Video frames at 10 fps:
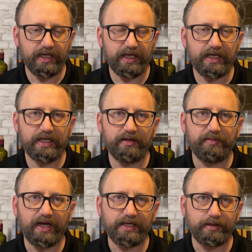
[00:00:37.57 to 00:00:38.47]
in the
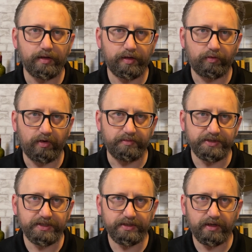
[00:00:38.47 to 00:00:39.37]

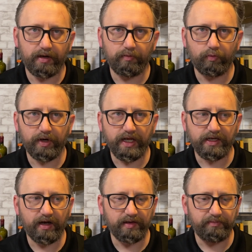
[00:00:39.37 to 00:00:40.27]
manuscript when I
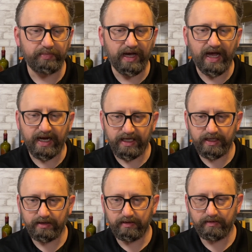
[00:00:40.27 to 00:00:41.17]
got back
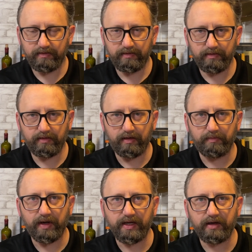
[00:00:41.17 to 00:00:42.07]

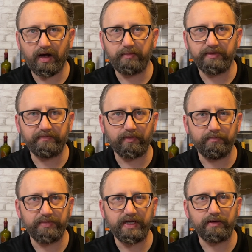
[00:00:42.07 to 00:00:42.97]
my copy
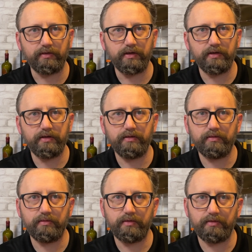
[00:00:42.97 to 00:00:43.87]
from being
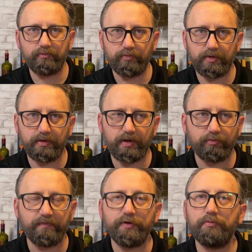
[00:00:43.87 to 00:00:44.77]

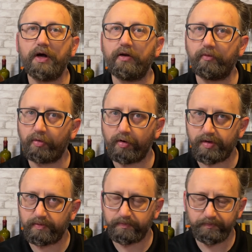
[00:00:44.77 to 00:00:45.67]
reviewed by another
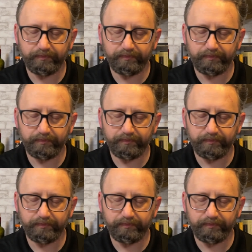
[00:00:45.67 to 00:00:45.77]
person.